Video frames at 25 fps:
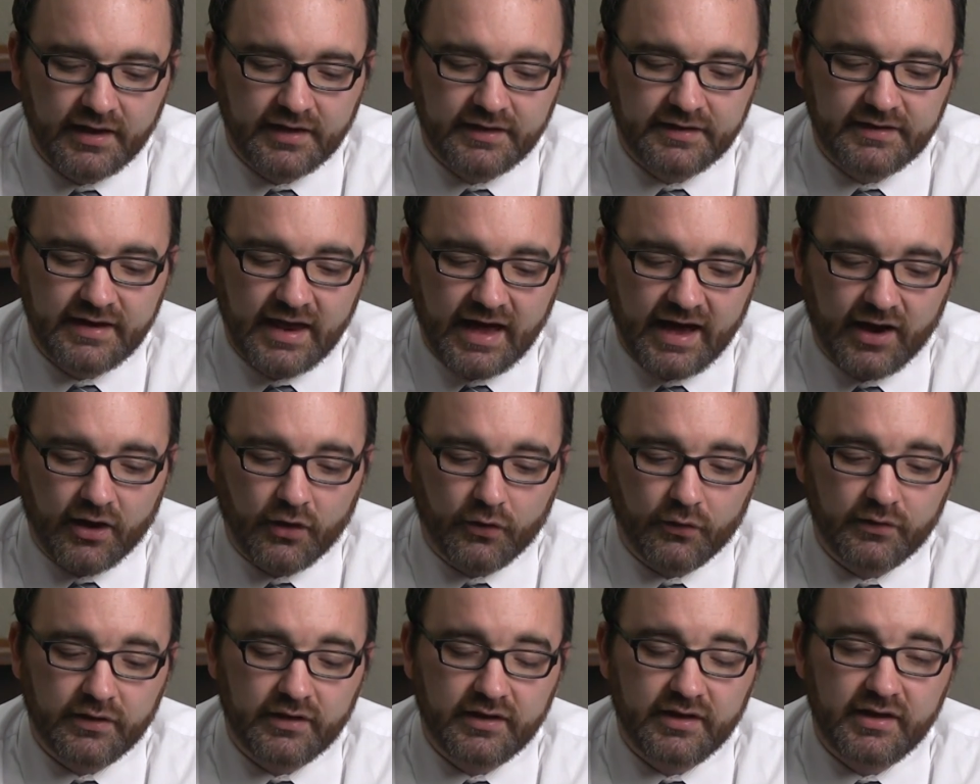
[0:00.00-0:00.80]

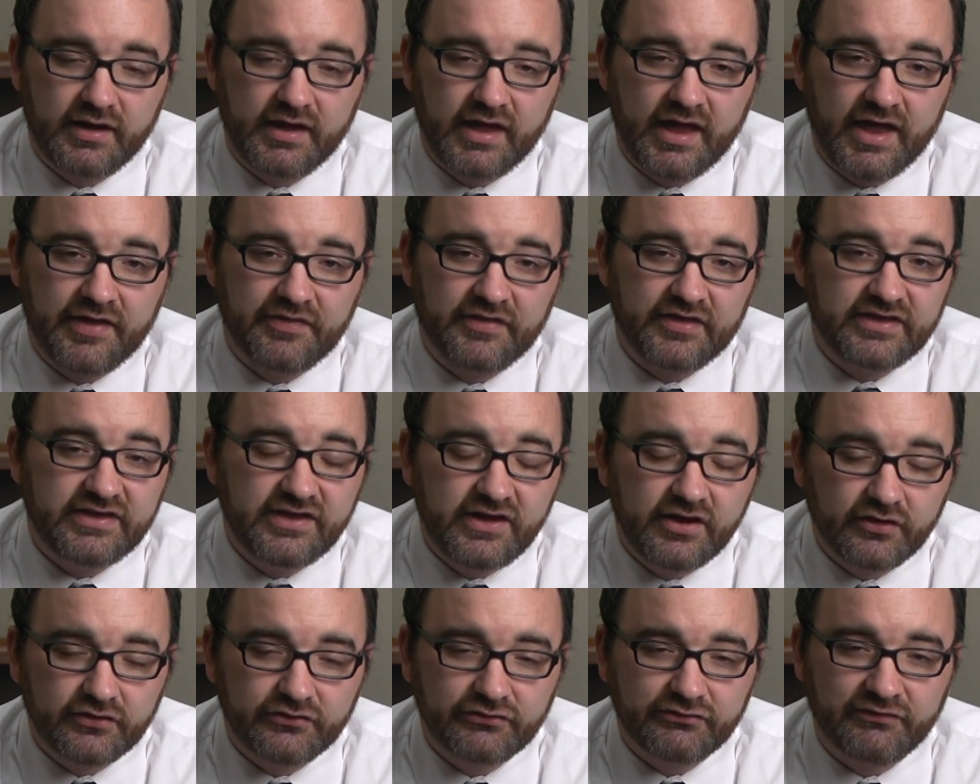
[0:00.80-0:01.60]
Now, in the
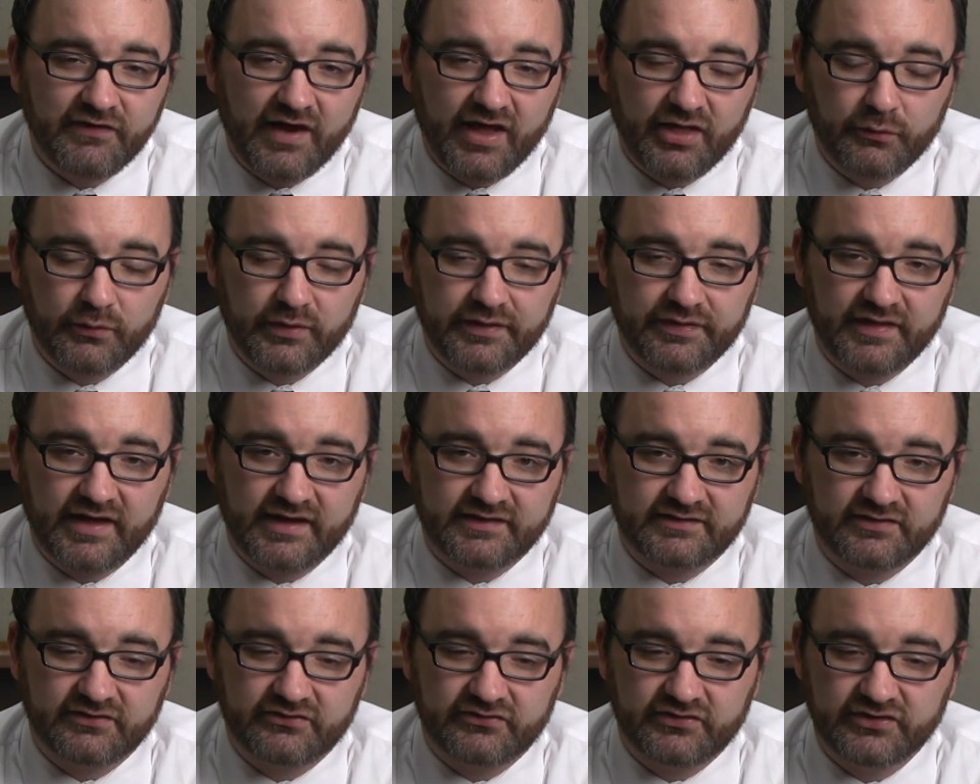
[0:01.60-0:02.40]
years following
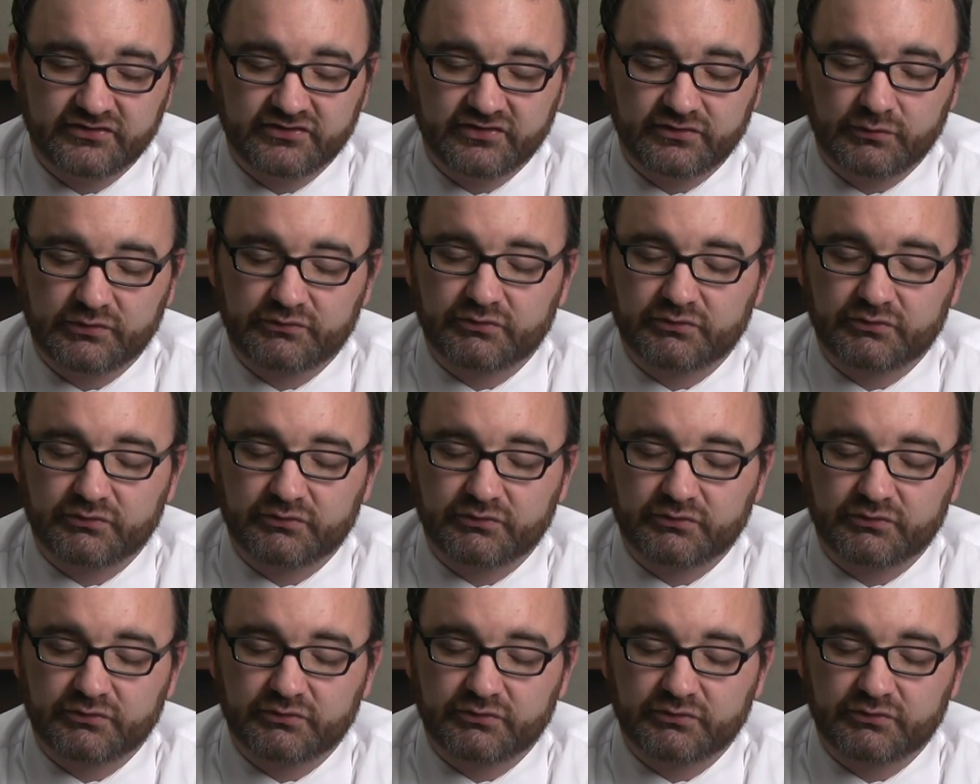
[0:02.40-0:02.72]
that decision,